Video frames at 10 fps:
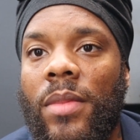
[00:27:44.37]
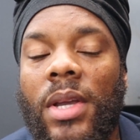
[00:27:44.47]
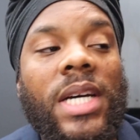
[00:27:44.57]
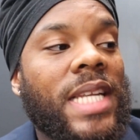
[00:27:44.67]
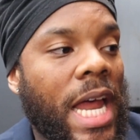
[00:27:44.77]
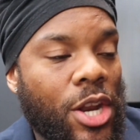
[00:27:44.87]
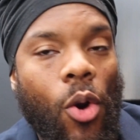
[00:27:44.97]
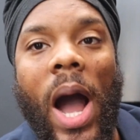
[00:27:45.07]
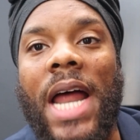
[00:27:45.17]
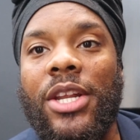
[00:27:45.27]
Because I
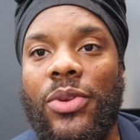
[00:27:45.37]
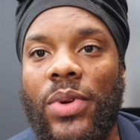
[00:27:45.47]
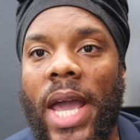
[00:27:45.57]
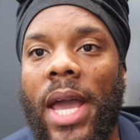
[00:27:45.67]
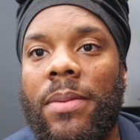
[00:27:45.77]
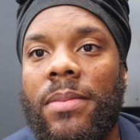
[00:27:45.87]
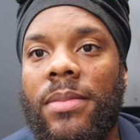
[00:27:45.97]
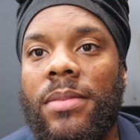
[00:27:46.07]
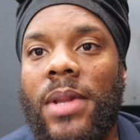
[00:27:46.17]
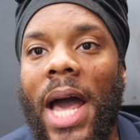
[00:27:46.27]
know how to do that.
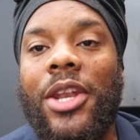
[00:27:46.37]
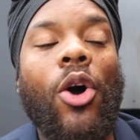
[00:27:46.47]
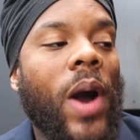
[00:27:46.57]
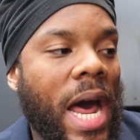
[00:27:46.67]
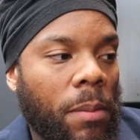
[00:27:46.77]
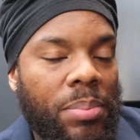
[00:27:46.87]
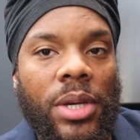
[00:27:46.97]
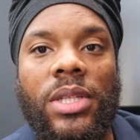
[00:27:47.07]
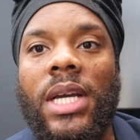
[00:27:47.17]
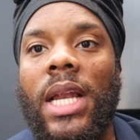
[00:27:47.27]
I know how to
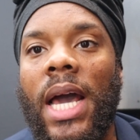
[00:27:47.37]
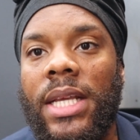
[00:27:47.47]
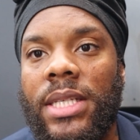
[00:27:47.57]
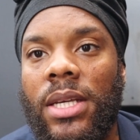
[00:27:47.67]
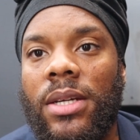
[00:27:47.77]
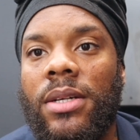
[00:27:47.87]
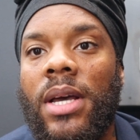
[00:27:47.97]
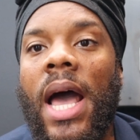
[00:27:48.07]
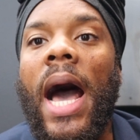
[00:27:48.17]
build a clientele.